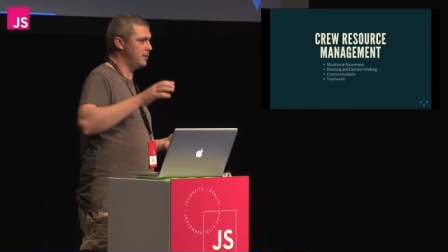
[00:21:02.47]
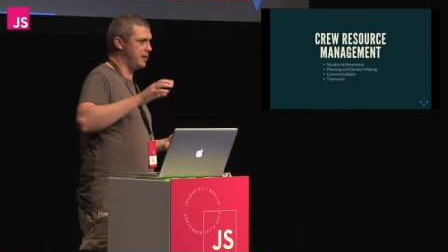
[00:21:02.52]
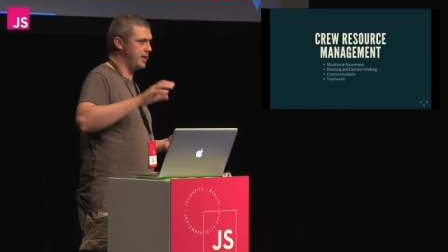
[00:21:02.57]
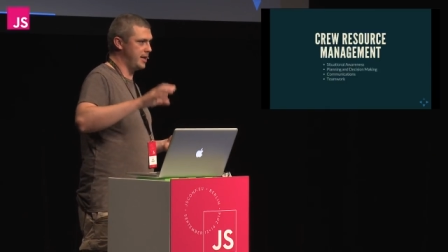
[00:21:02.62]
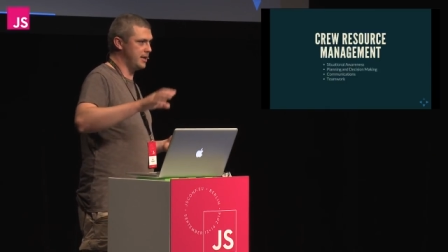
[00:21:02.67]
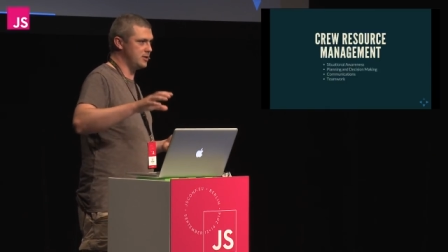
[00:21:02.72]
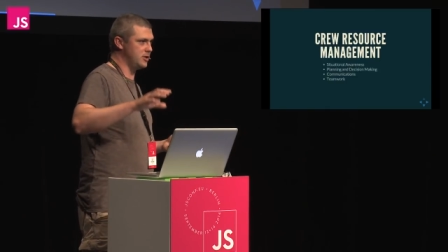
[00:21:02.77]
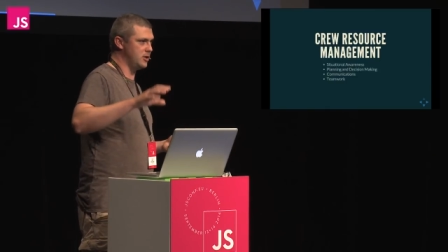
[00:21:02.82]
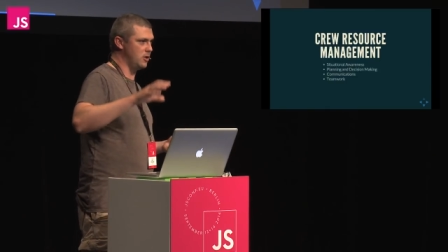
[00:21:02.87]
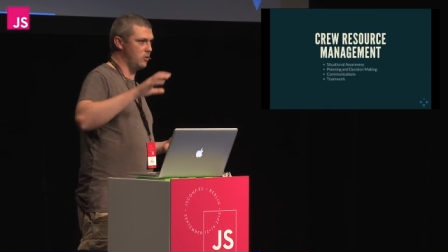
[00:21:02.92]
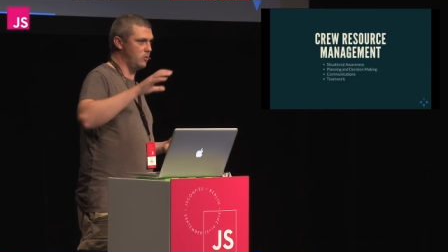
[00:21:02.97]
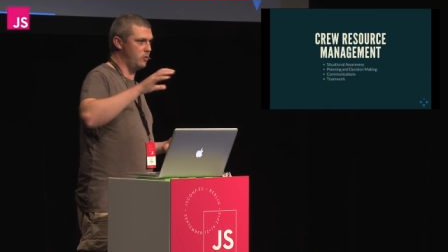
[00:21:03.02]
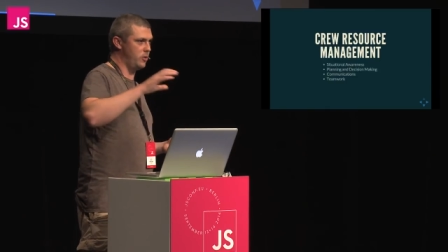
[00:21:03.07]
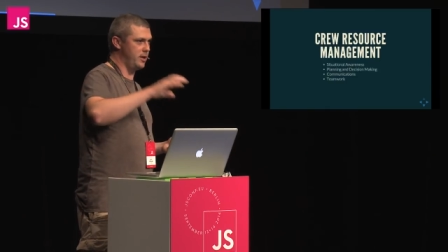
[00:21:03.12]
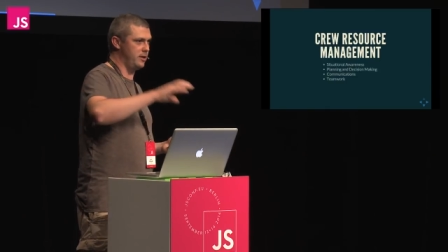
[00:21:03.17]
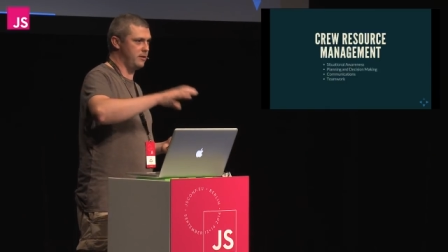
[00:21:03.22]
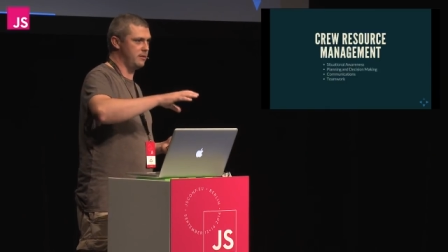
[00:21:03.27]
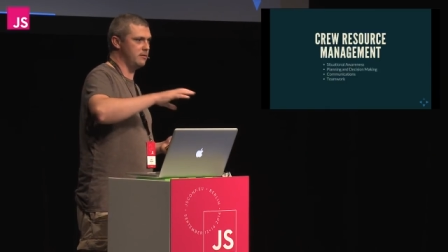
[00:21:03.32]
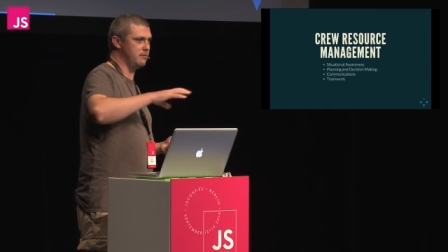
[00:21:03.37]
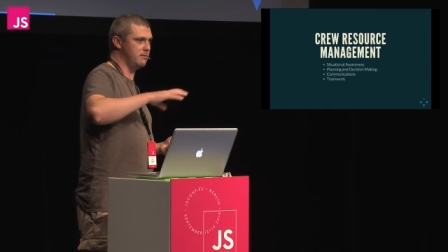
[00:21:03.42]
gets on
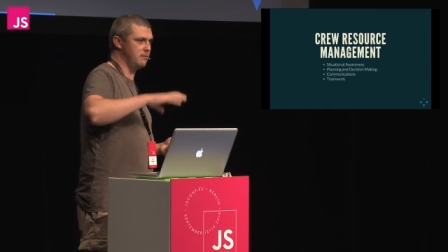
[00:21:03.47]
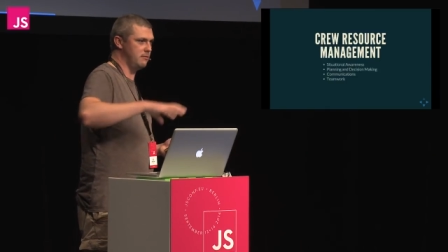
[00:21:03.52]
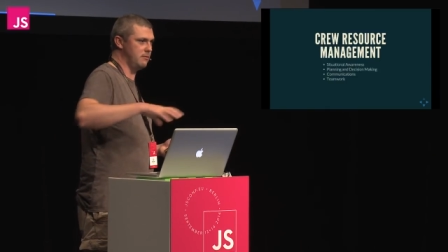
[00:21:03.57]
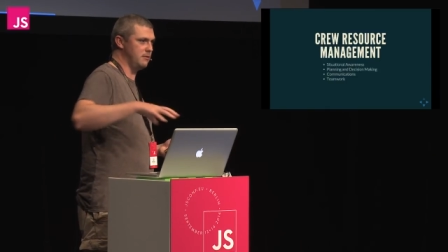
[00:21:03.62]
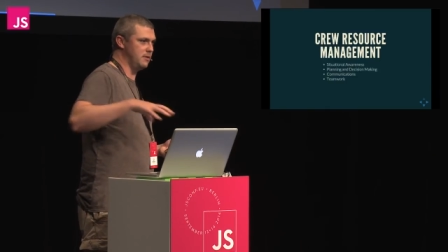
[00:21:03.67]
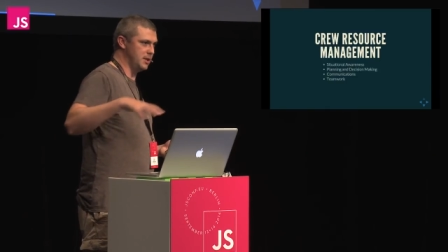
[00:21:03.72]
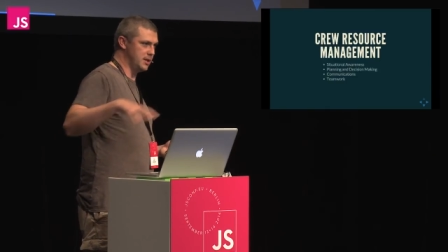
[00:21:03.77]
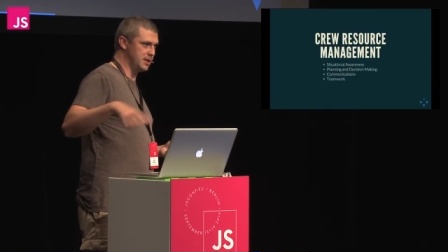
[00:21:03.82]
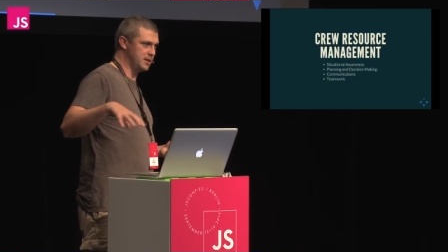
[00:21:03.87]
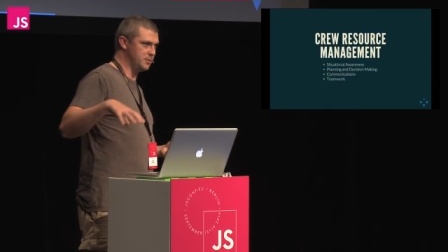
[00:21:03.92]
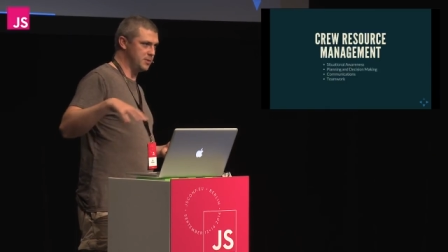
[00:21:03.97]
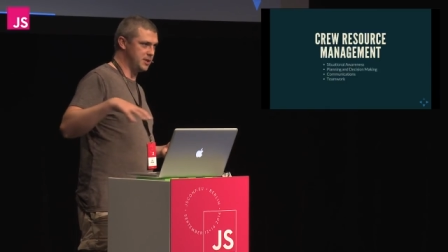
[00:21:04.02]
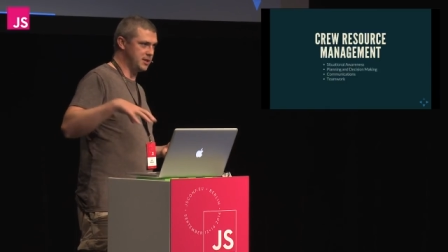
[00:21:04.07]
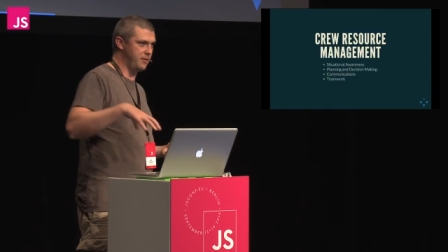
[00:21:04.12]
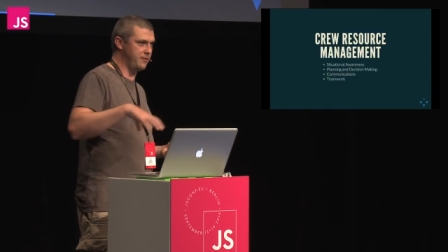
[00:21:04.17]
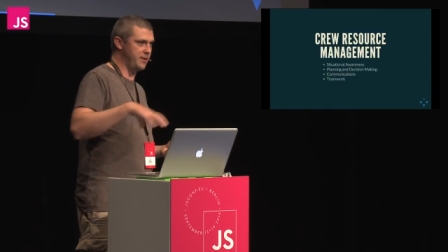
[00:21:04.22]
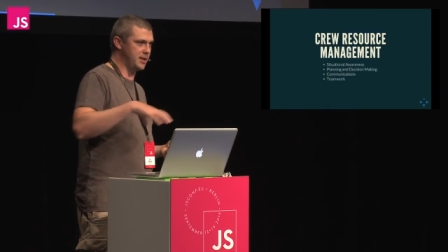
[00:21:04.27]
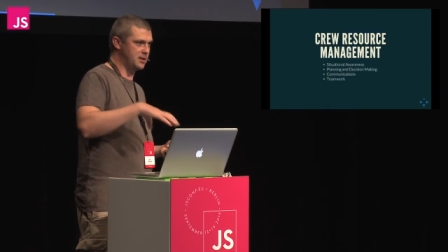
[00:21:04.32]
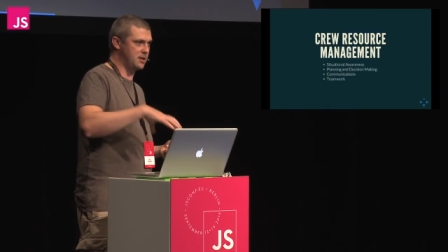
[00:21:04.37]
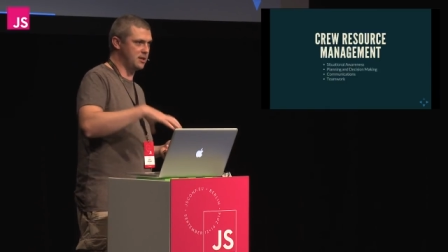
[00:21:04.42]
with the specific